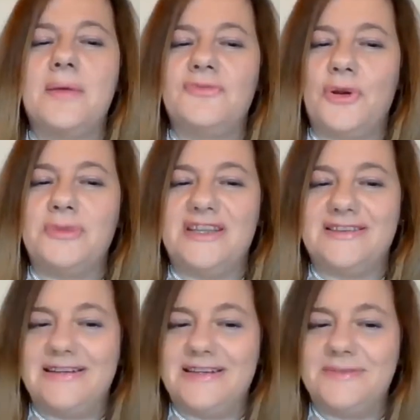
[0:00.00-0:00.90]
I'm from
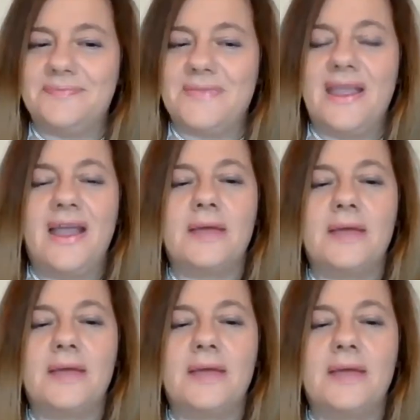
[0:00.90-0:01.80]
Italy.
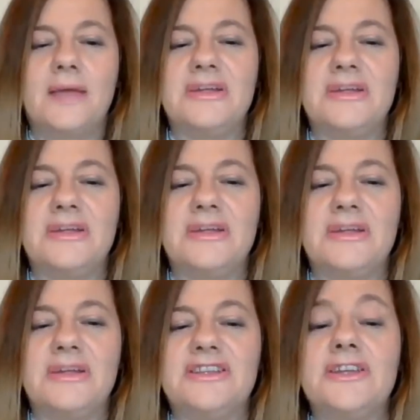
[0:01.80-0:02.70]
I'm a
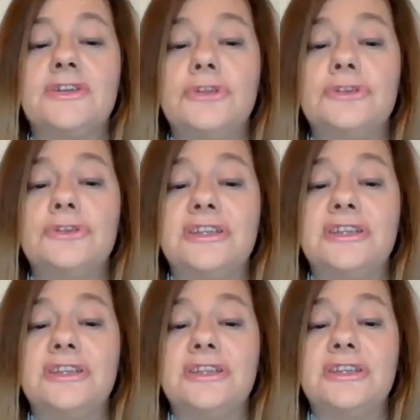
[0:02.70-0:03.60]
technology and
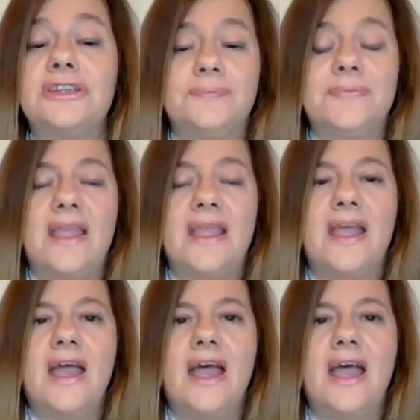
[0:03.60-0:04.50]
advanced
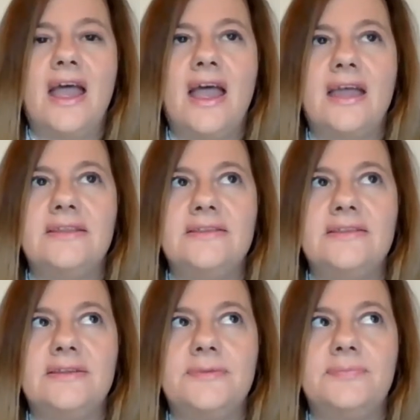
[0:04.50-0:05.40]
learning PhD.
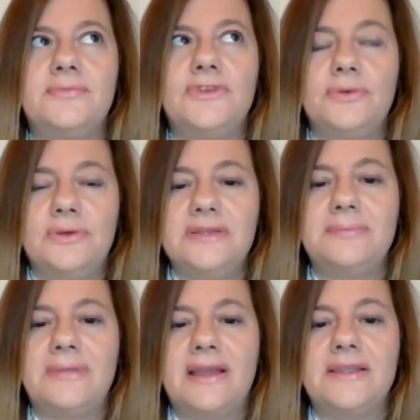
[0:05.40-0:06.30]
And
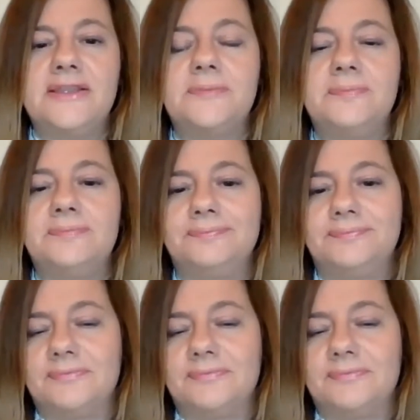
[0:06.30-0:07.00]
during my